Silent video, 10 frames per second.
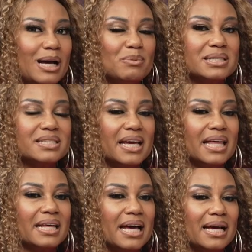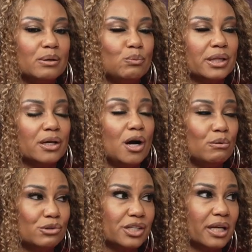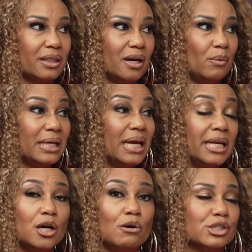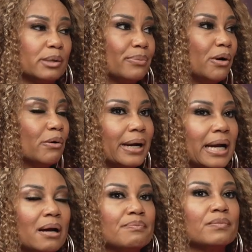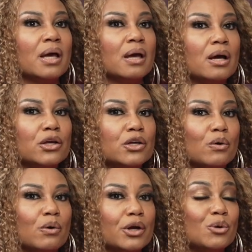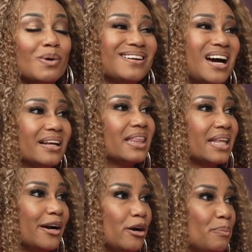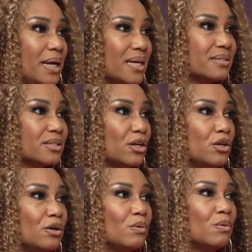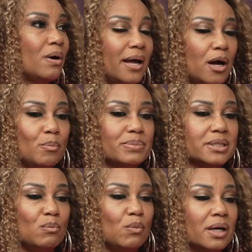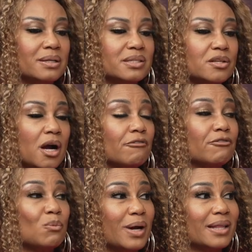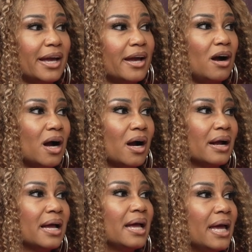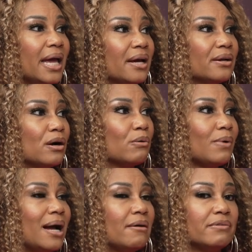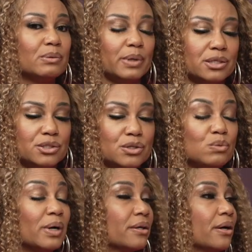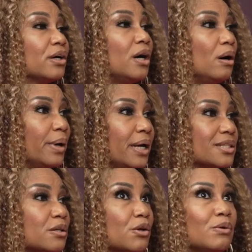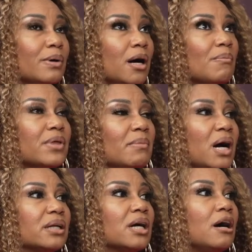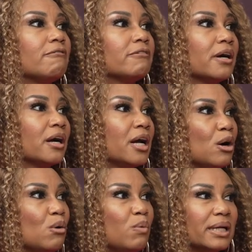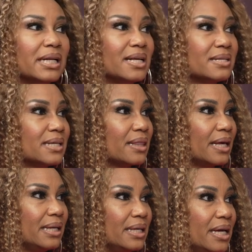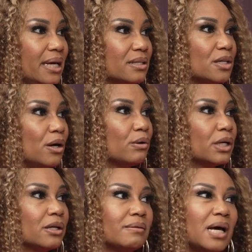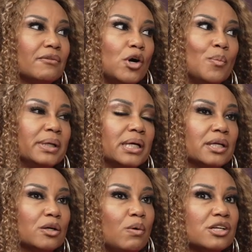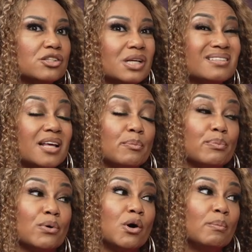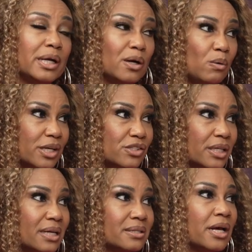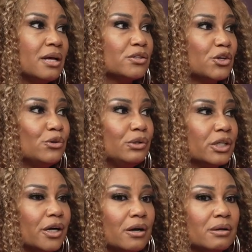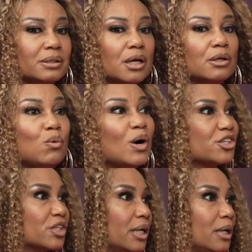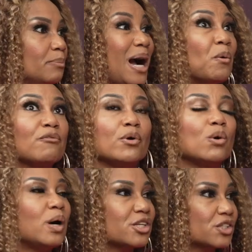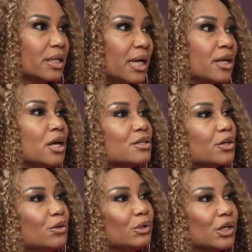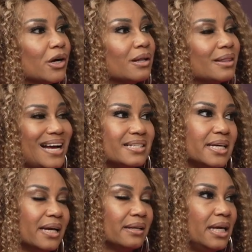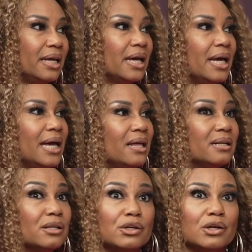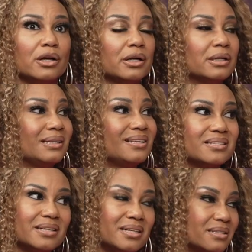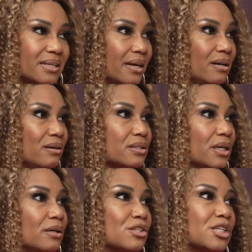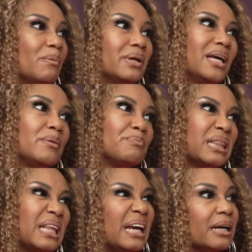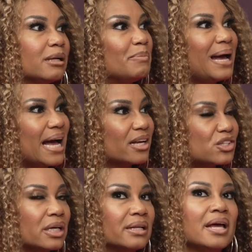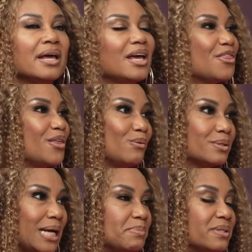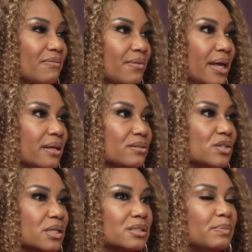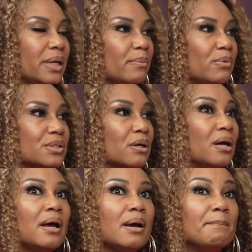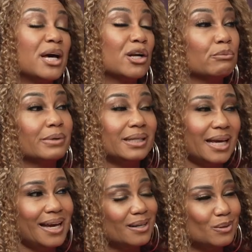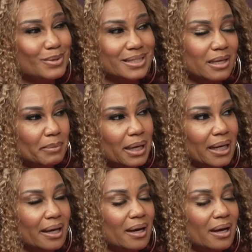I would say that with coaching, though, in any coaching program, you are not a therapist. You help someone start from where they are and arrive into where they're going. So you help them uncover what it is that they need. So, a lot of open-ended questions, a lot of probing questions. So you learn questioning, powerful questioning. So you learn that technique, and you learn listening skills, showing empathy and compassion and those types of things, just to be able to better relate with somebody